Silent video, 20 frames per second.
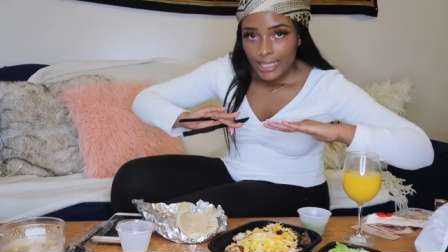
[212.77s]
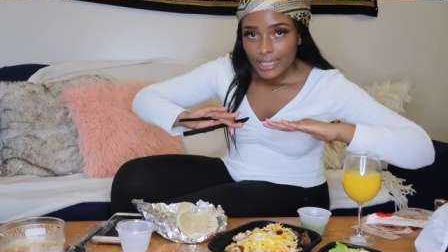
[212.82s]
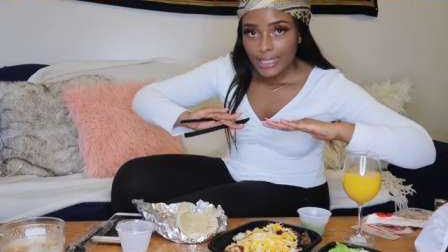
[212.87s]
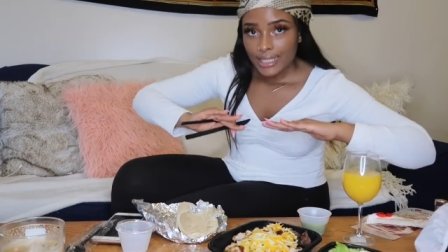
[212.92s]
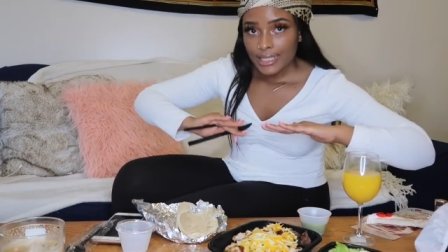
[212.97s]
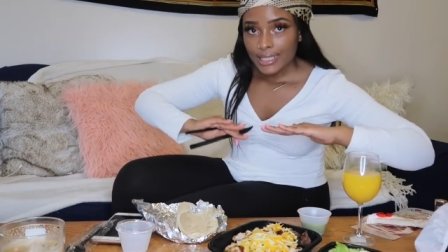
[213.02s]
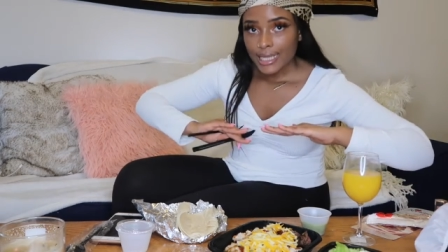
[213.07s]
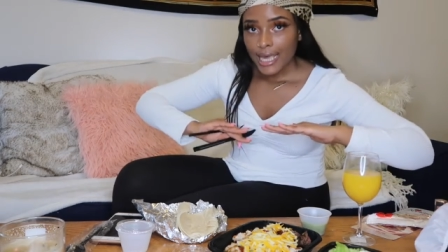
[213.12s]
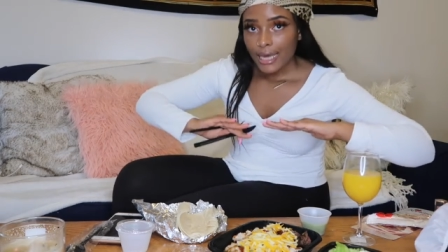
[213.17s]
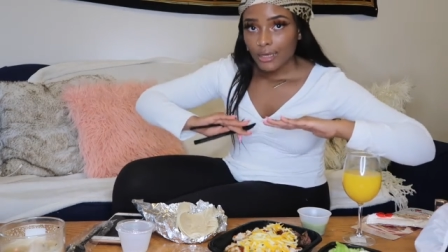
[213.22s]

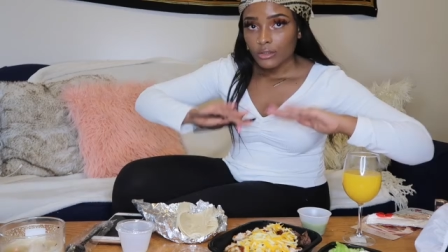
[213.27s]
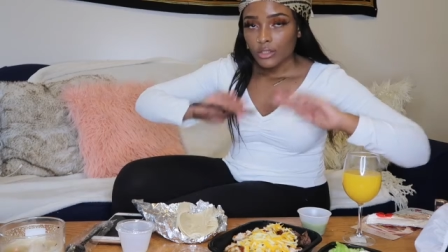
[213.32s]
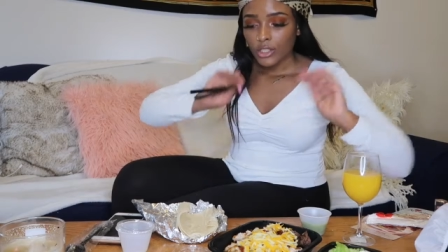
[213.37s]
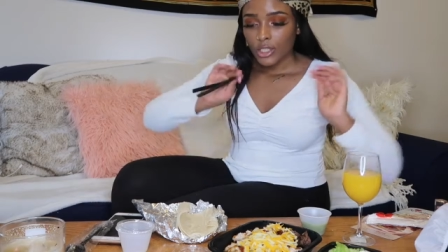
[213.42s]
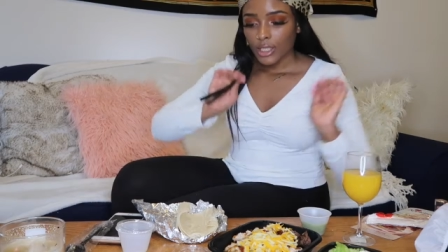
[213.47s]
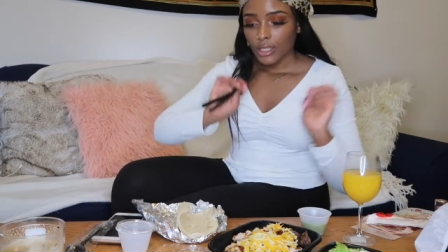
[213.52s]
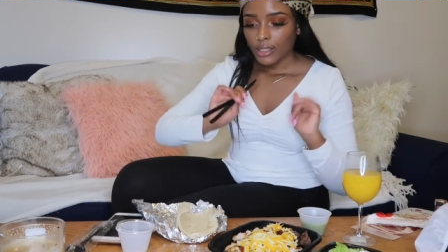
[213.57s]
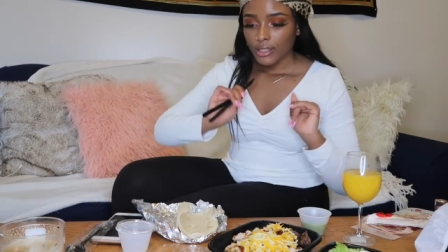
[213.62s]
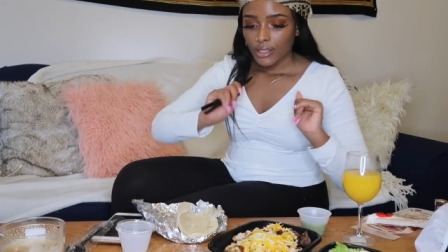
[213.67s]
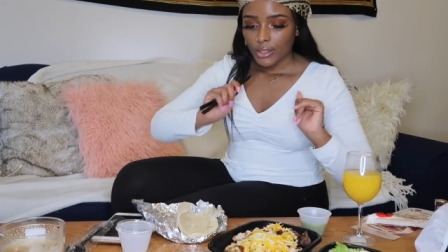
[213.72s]

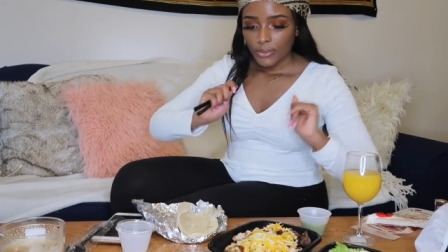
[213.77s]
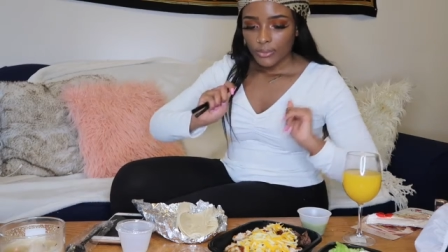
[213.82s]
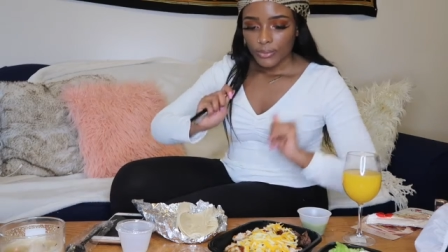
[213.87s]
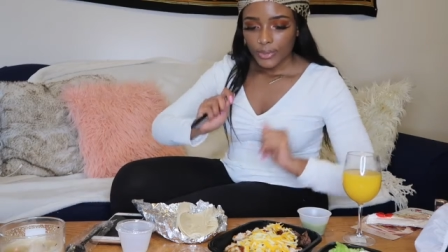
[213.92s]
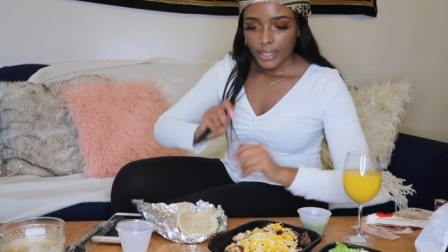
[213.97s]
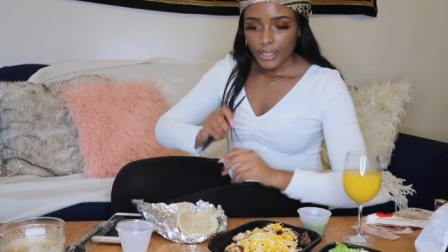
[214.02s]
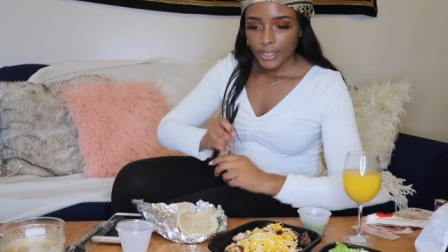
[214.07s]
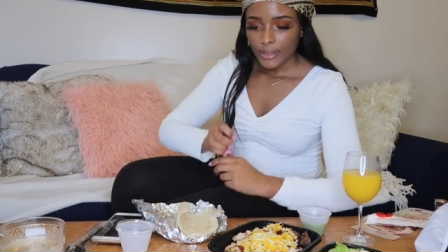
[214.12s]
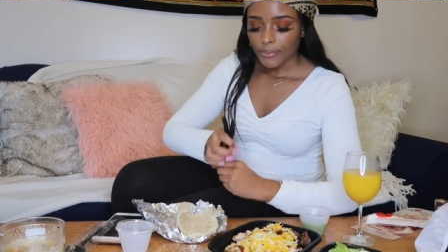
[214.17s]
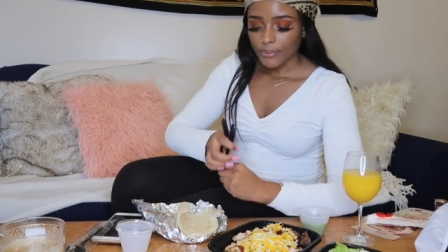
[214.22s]
slouching a little
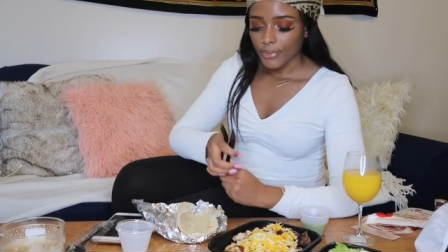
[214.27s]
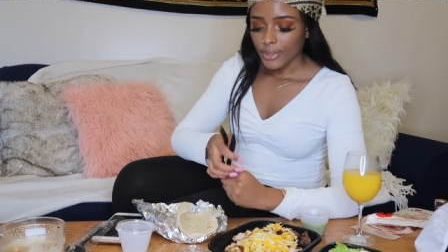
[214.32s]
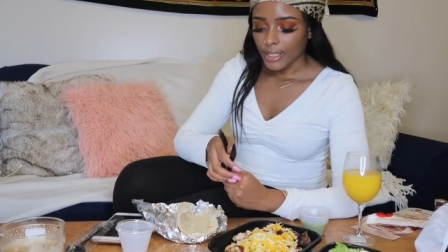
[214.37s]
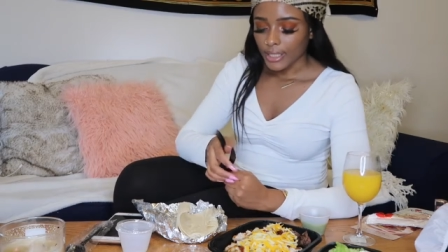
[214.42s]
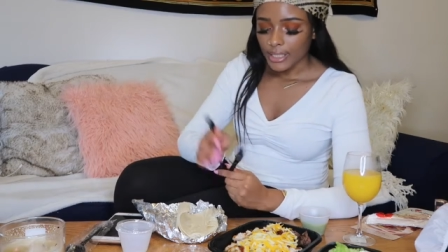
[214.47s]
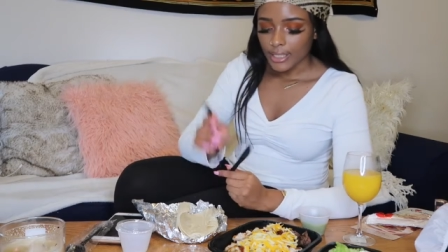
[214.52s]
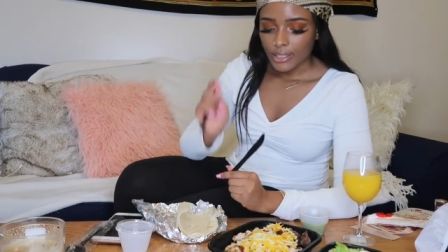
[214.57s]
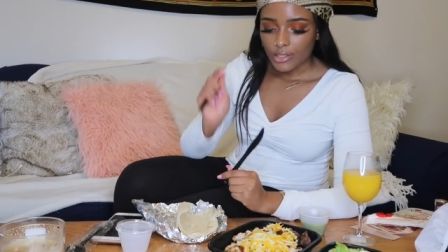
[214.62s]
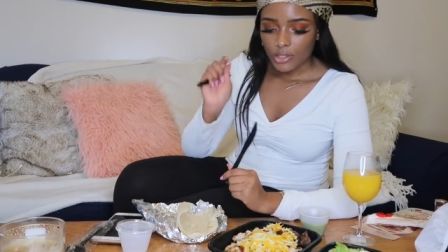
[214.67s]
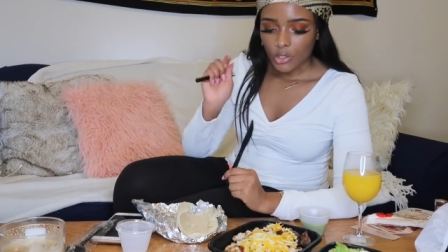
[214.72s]
bit,
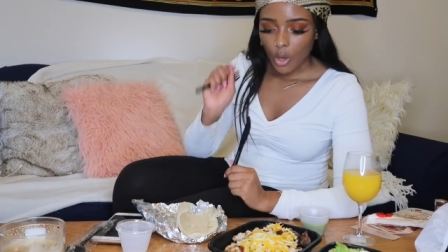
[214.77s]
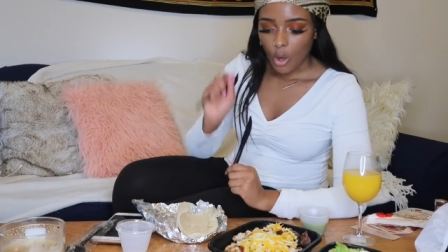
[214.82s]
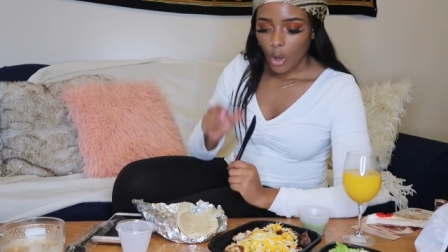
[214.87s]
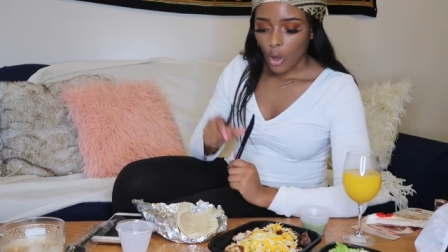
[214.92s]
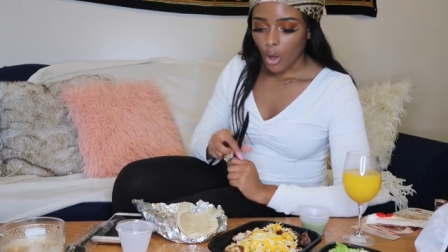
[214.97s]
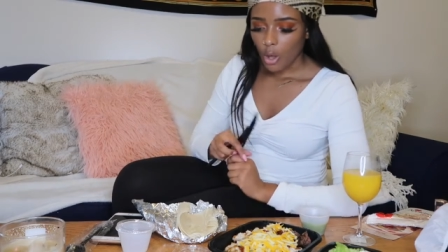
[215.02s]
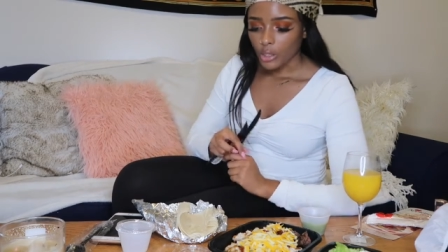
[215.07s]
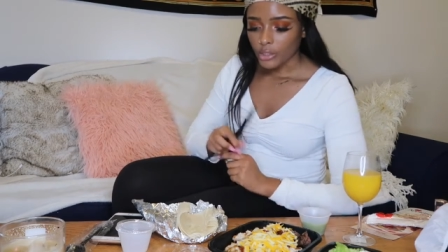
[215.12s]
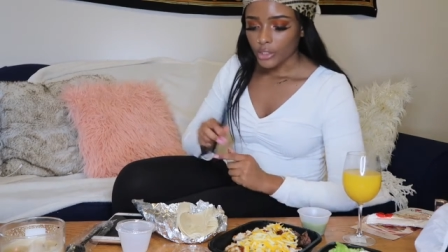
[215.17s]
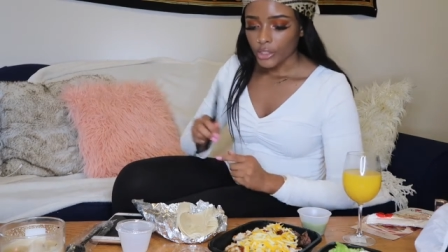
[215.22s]
but it's
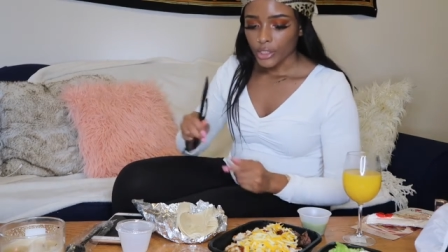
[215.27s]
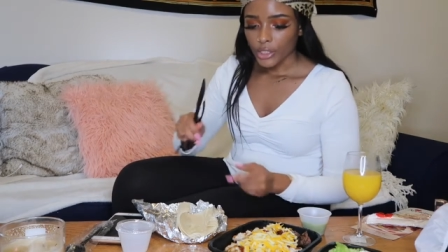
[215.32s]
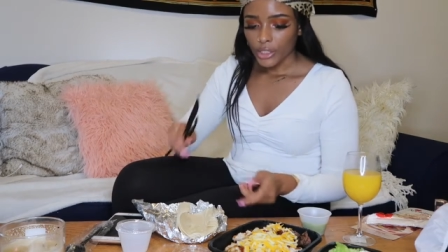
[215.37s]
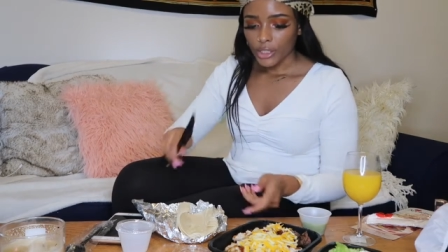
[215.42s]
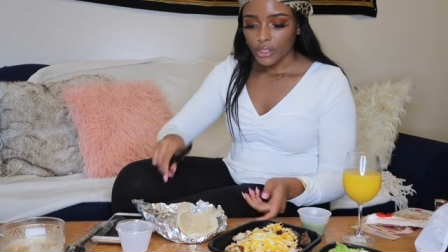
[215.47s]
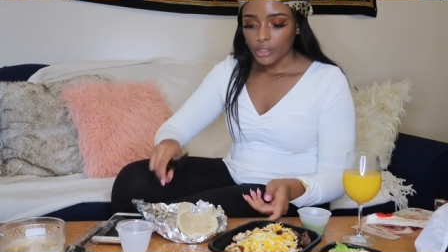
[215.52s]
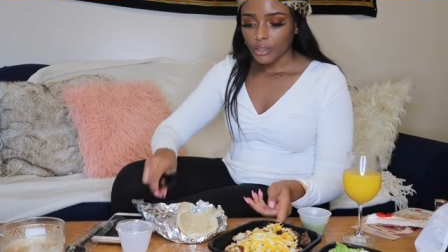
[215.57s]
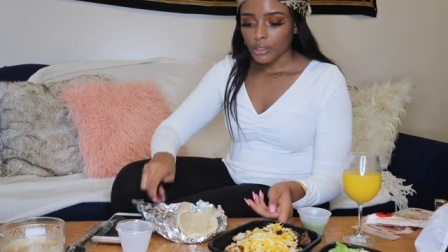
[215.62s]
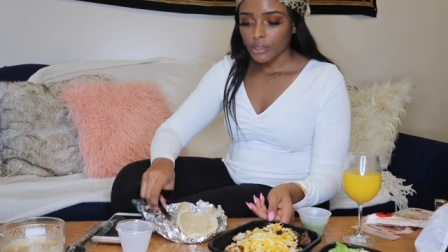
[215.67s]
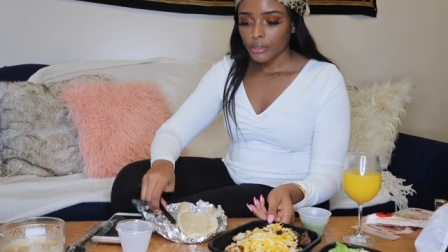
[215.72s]
all
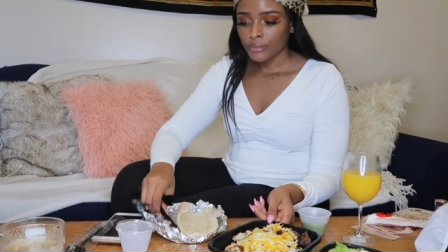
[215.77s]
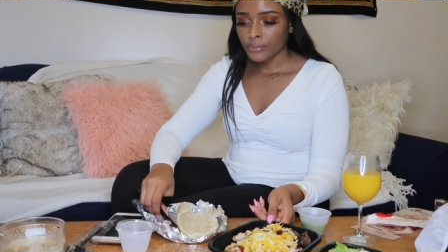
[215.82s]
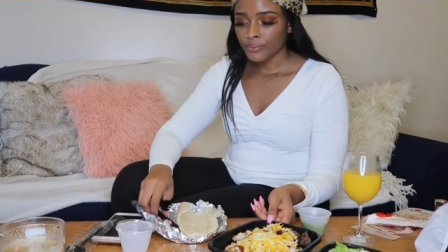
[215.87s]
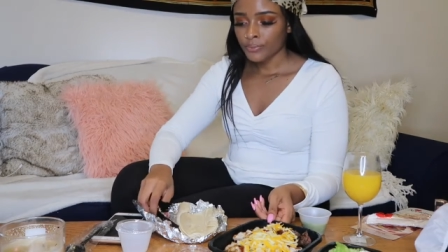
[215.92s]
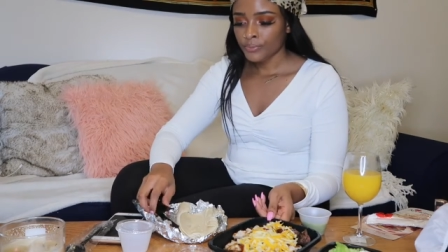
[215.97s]
good.